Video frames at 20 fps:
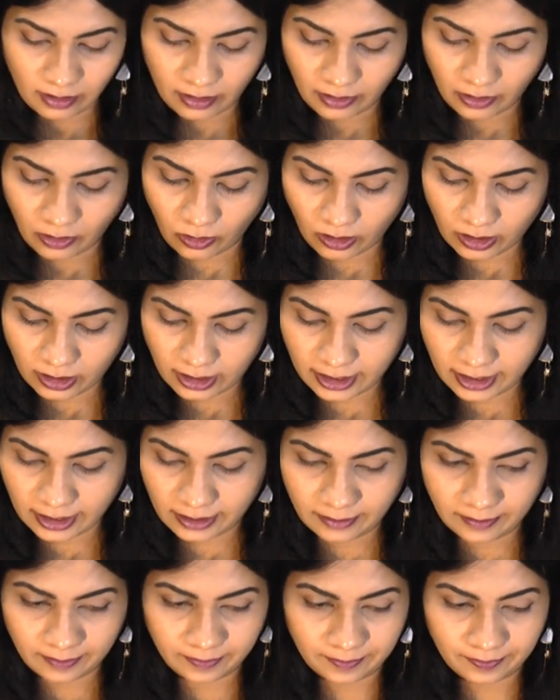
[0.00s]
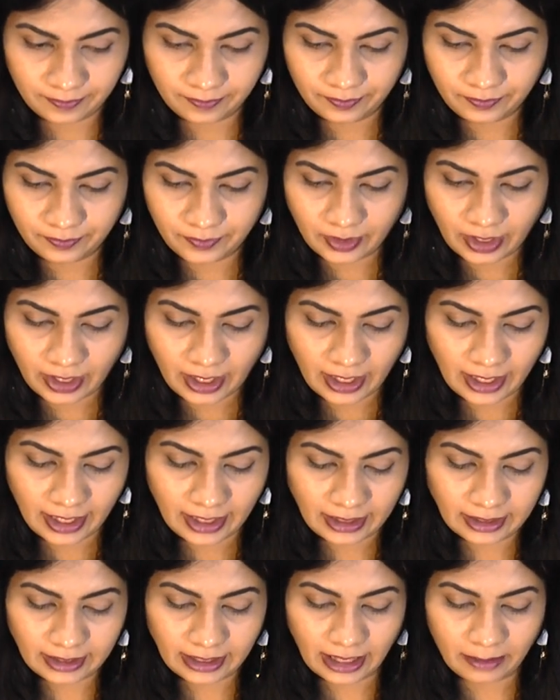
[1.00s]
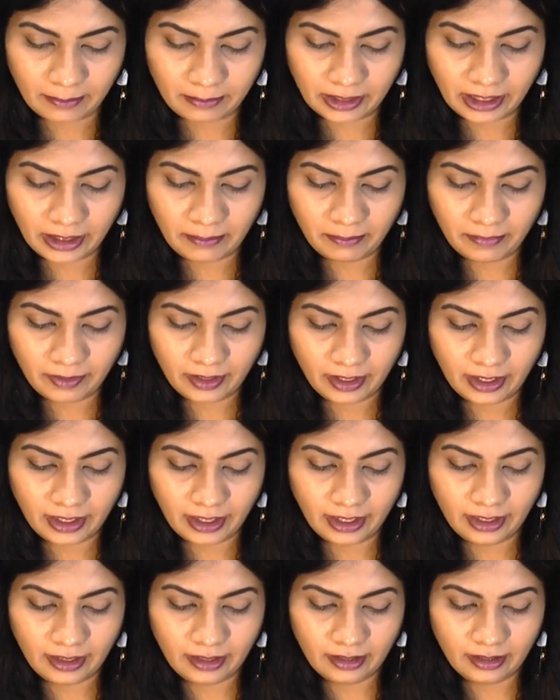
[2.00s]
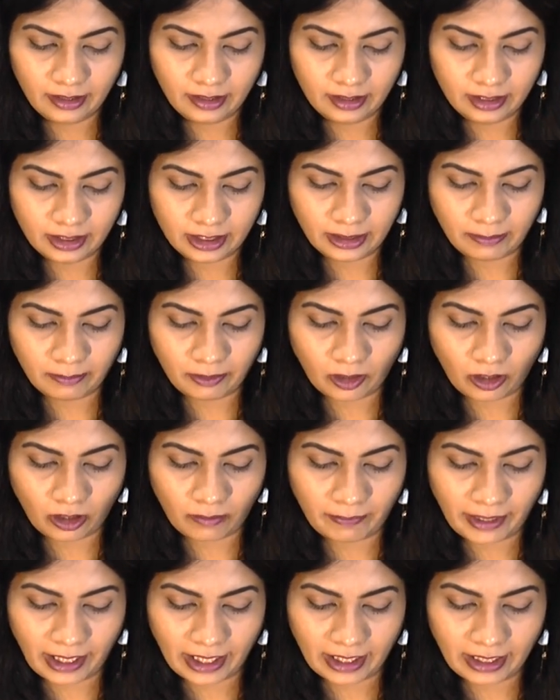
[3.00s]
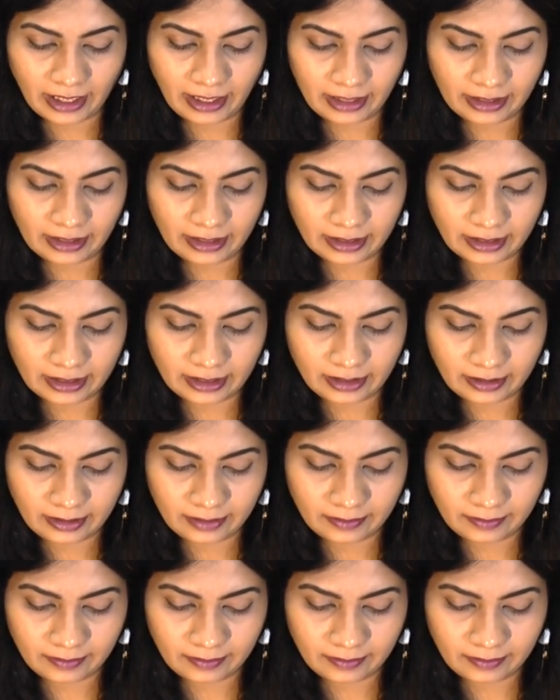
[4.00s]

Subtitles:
rolls and wrap them in Ziploc bag like this.